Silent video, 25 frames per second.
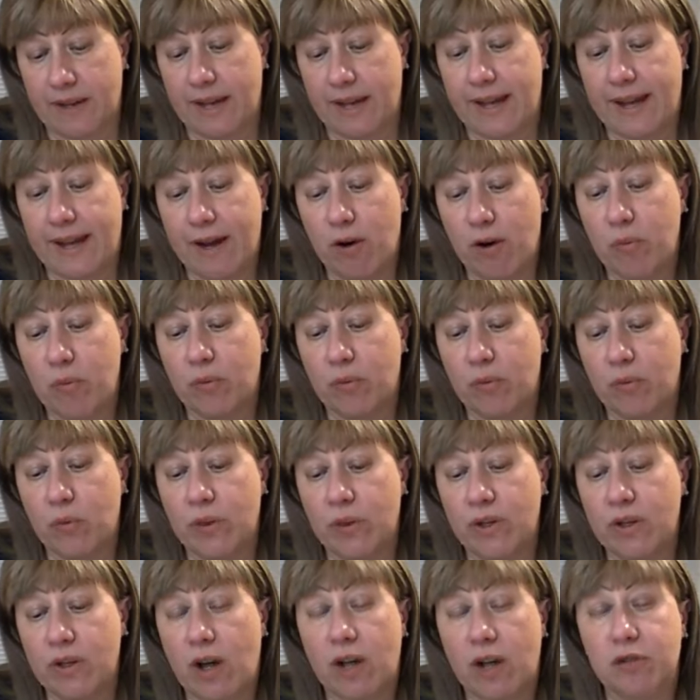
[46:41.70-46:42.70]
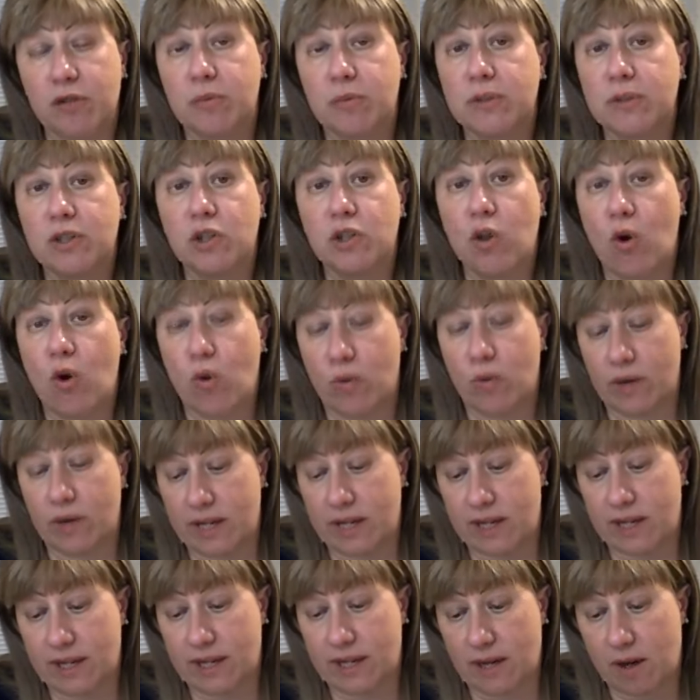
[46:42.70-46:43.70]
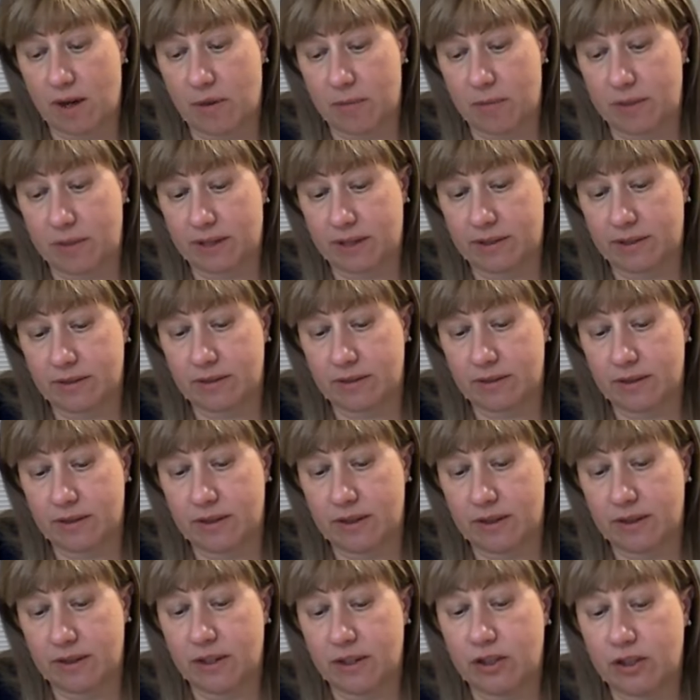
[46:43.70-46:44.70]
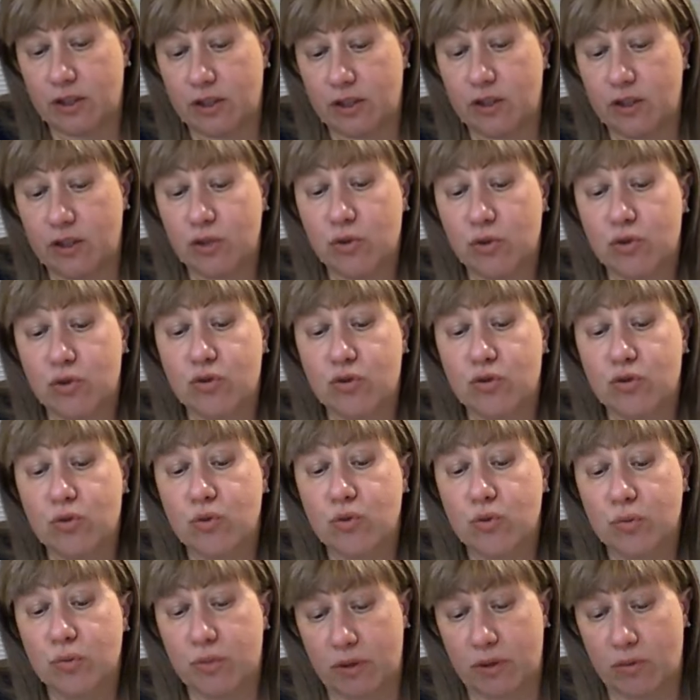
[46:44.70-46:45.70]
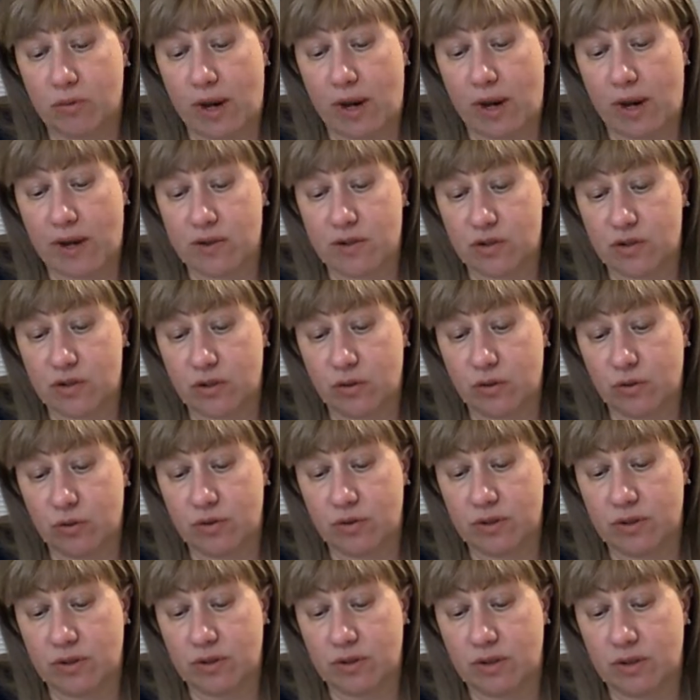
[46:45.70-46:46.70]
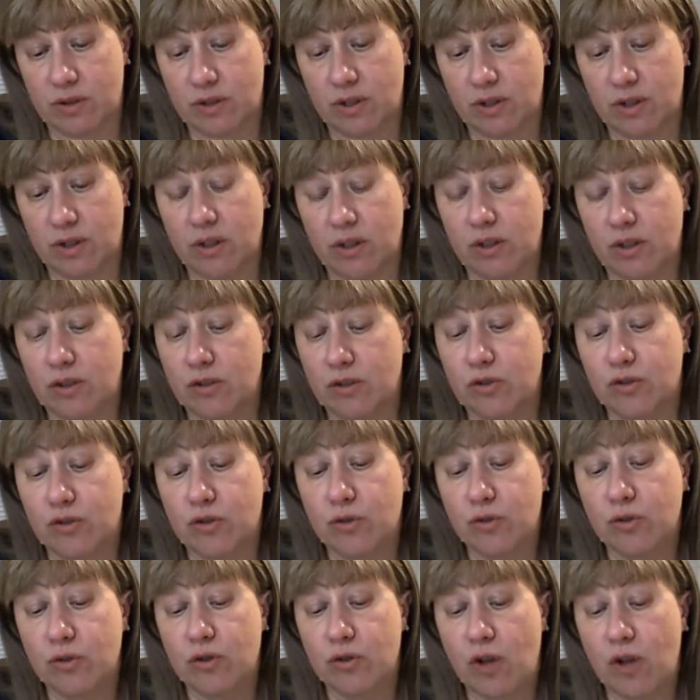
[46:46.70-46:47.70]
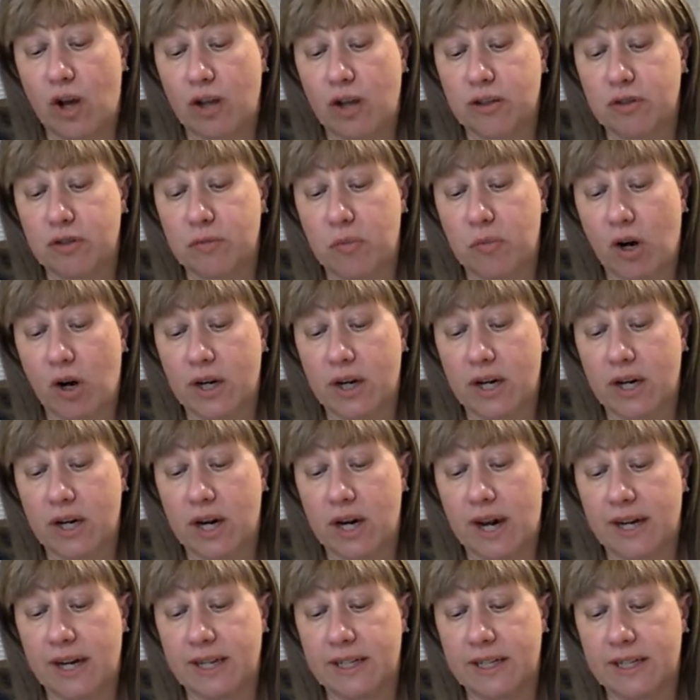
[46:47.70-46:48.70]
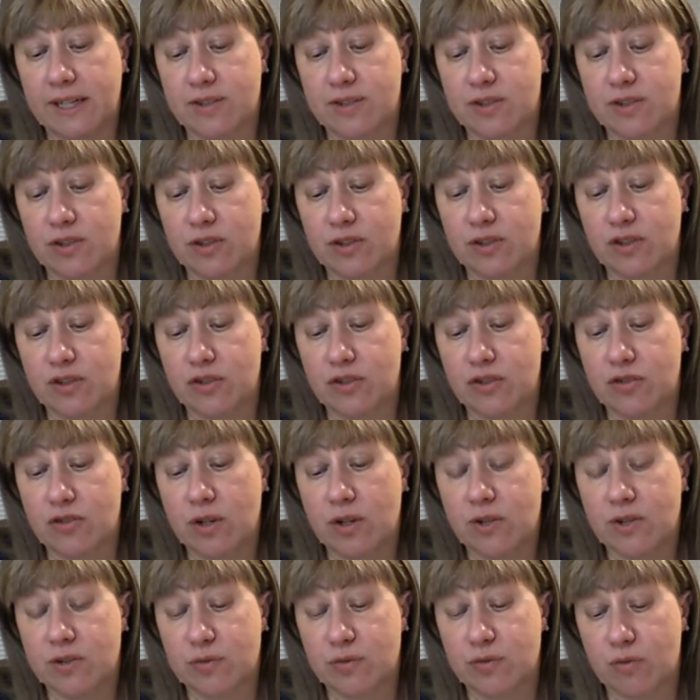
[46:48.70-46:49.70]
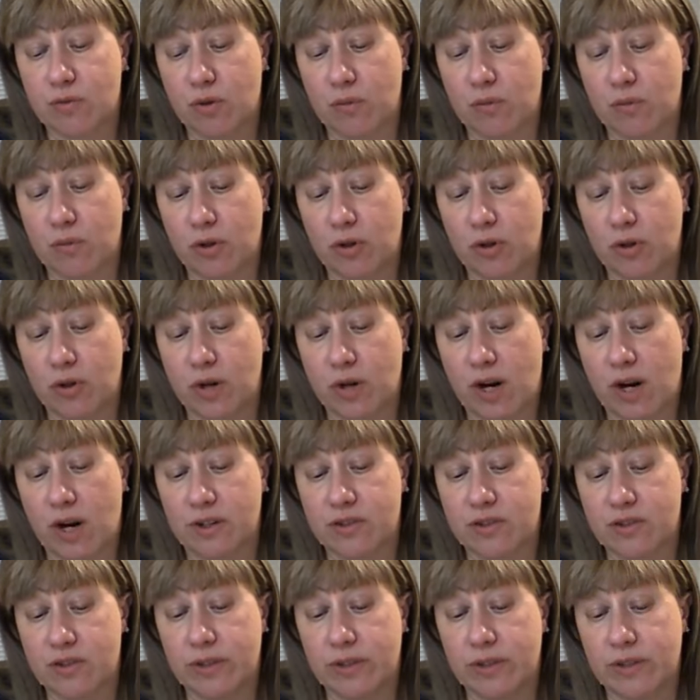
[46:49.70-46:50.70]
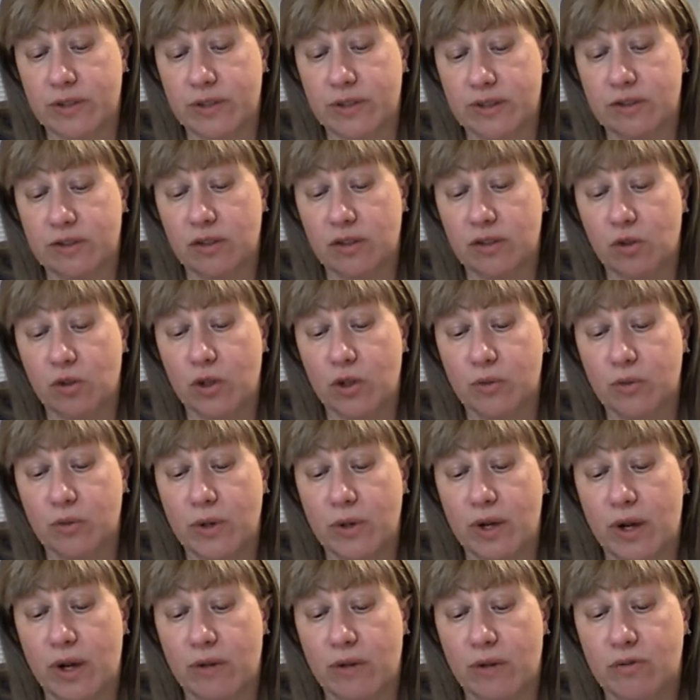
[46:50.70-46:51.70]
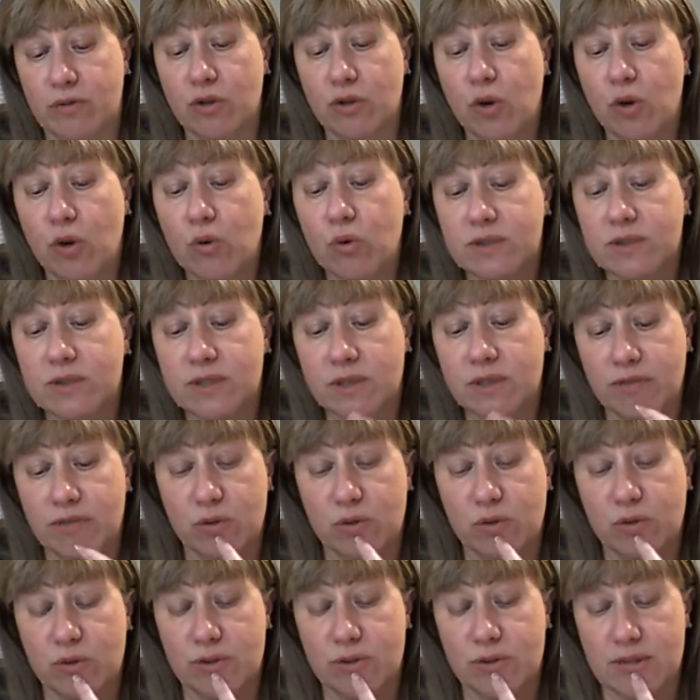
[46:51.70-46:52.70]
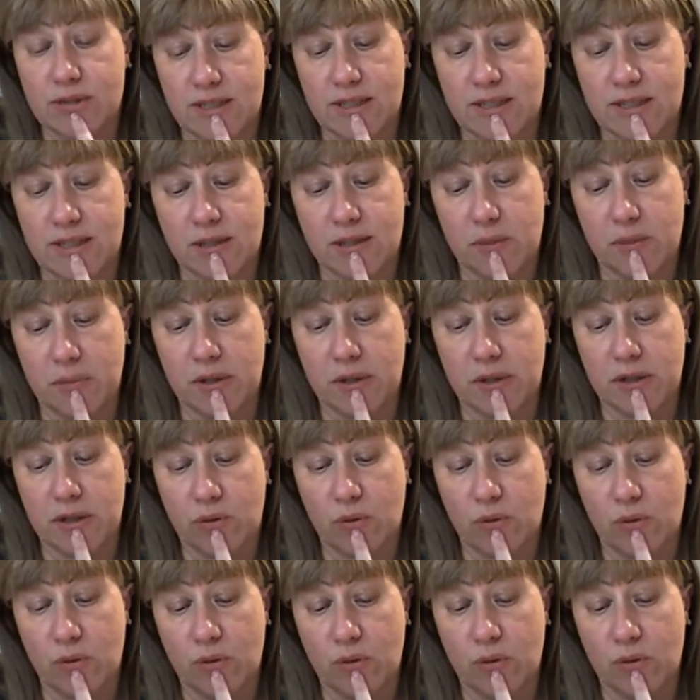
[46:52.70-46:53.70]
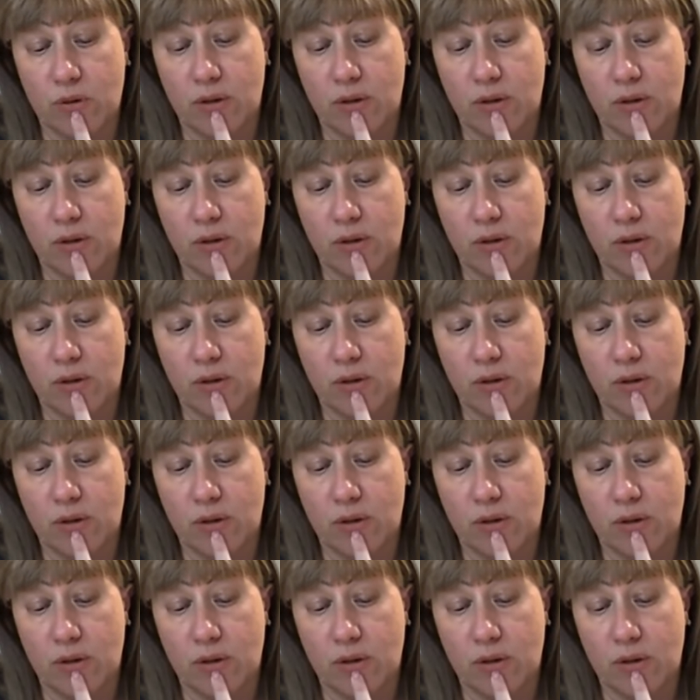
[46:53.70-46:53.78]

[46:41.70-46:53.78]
Help will not be long in coming you'll soon be rescued. Do not bar kindness or trust from your heart, so that the Lord will have no difficulty in keeping you.